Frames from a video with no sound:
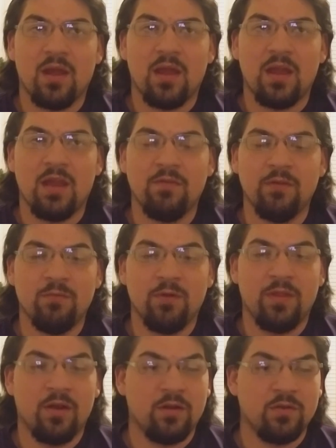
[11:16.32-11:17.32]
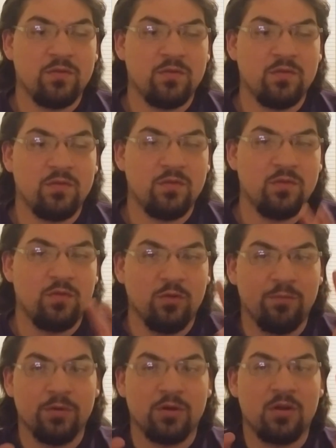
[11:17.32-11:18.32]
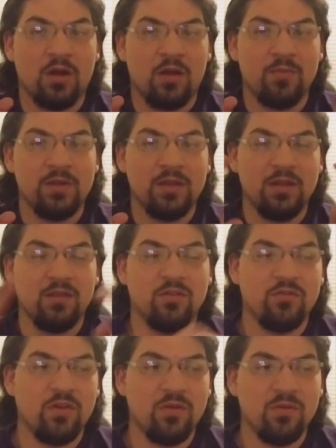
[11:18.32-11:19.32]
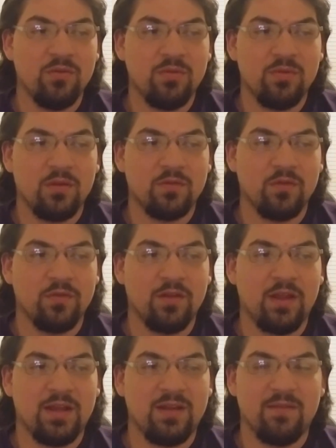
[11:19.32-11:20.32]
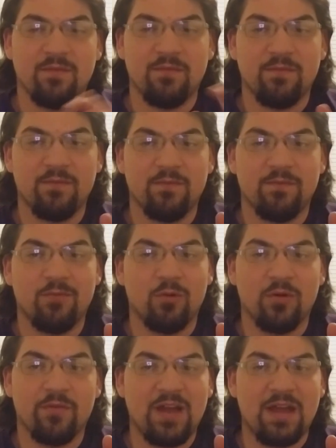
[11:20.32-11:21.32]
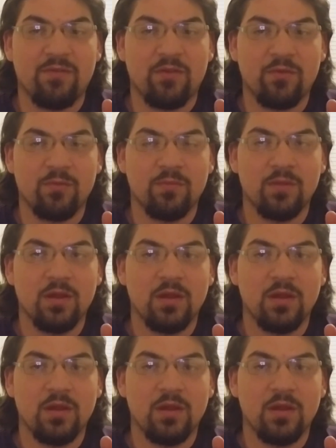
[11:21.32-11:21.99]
even when they're super common in the show, there's only like 4 or 5 of them.